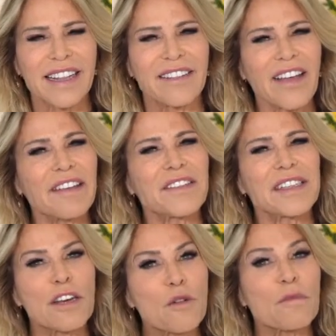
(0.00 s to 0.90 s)

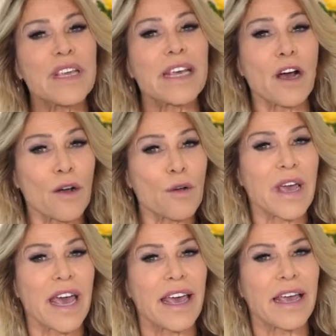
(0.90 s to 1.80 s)
Life's going to be
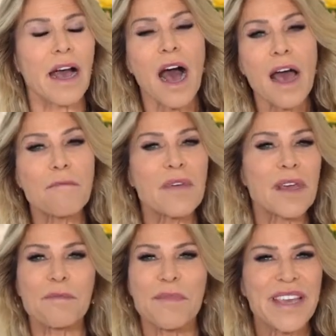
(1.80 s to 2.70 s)
okay. I'm
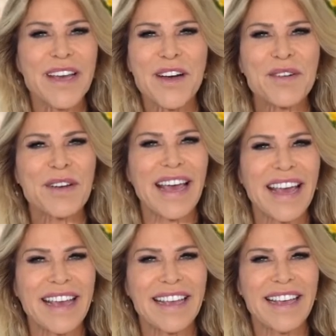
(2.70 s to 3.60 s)
going to be
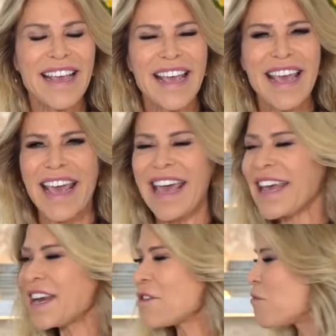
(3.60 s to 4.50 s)
okay.
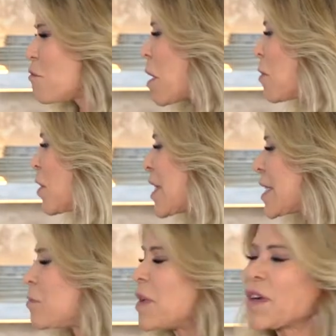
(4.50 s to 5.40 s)
And remember, the
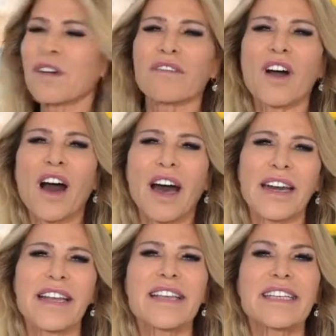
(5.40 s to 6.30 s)
Spirit of God
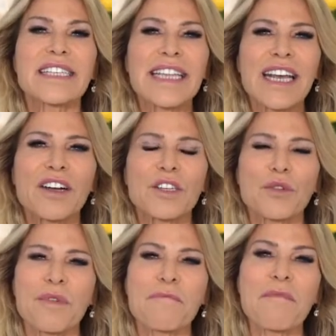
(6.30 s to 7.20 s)
is there
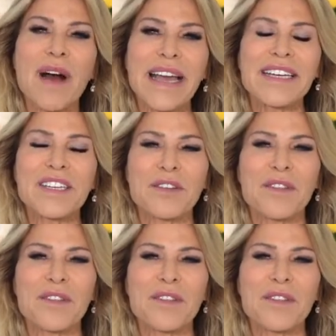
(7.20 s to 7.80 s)
to remind you